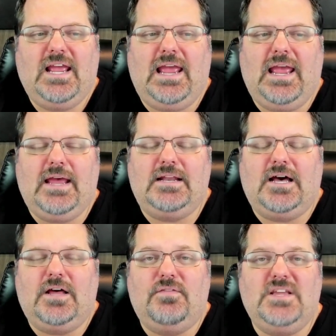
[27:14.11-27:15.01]

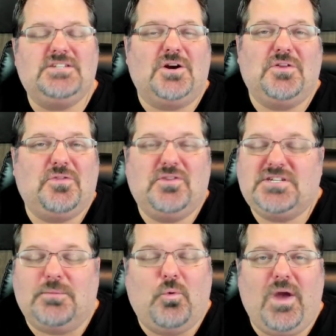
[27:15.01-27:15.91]
And these are
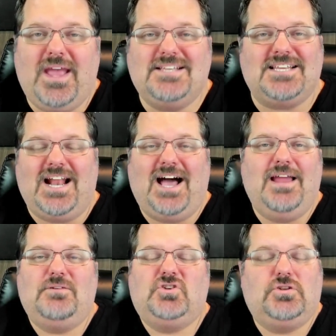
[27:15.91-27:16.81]
some ways that
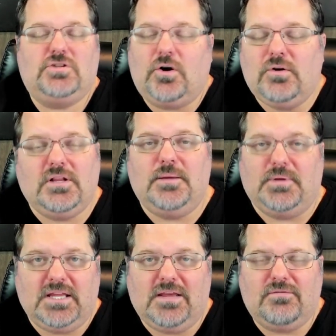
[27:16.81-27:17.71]
I totally
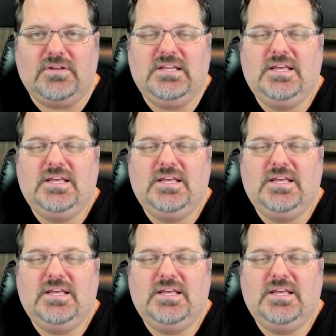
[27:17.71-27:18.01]
believe